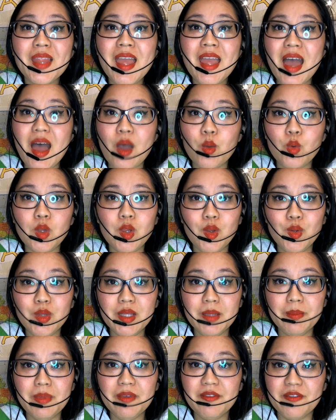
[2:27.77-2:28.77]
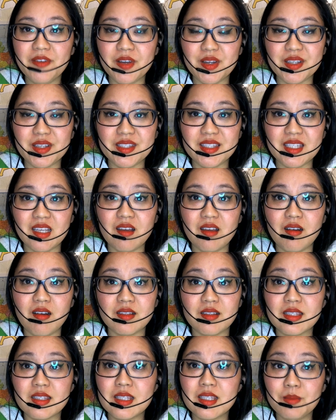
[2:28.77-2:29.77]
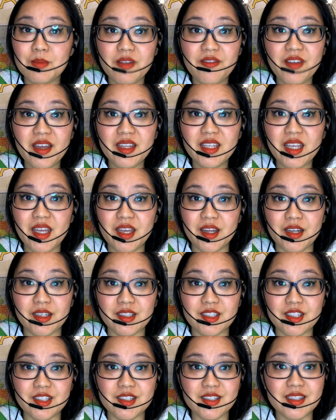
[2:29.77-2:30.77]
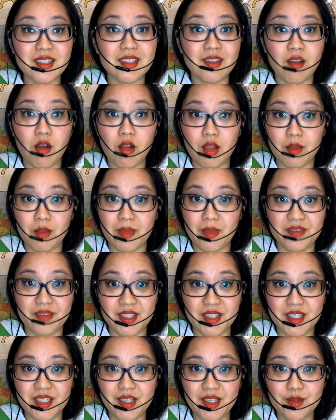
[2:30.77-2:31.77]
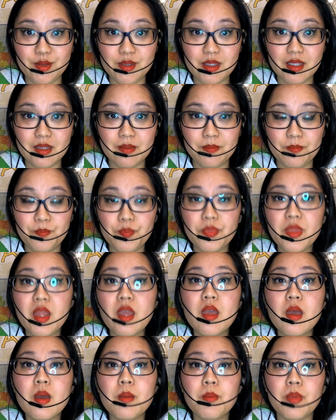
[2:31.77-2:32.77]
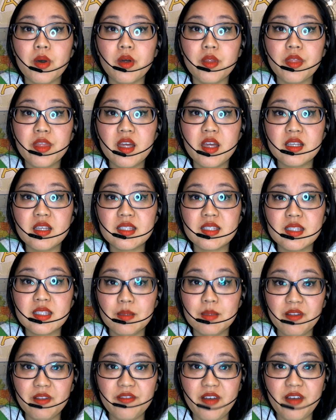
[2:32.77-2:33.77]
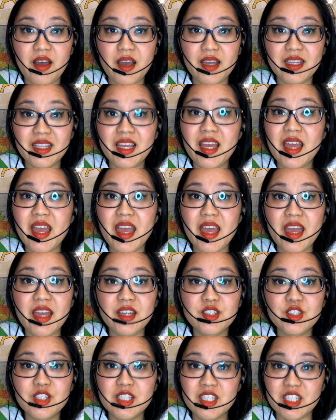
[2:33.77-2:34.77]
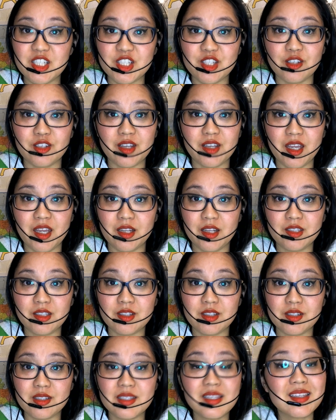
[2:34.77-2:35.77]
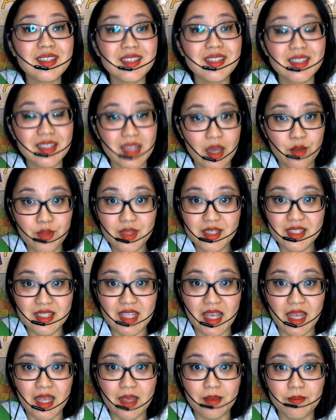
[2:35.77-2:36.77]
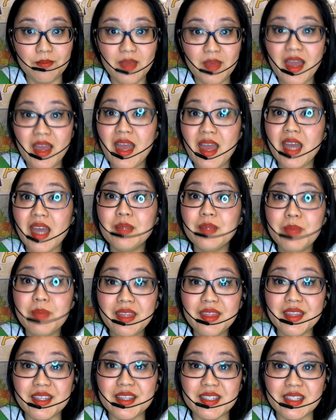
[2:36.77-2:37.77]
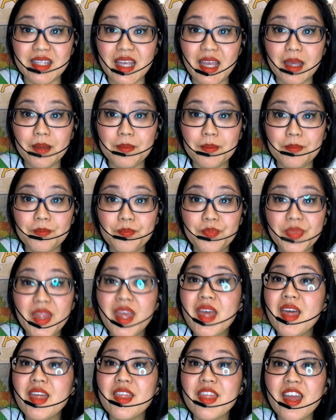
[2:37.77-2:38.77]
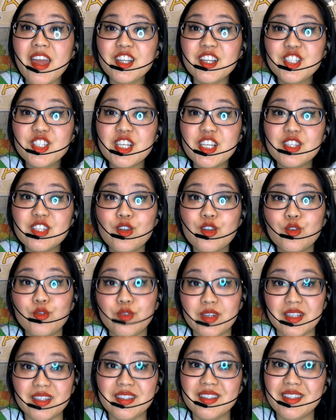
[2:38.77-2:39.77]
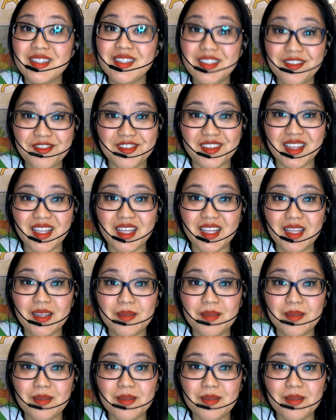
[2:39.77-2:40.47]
I will only be focusing on simplified characters in all of my videos. Both simplified and traditional characters sound the same and mean the same. They are just written differently.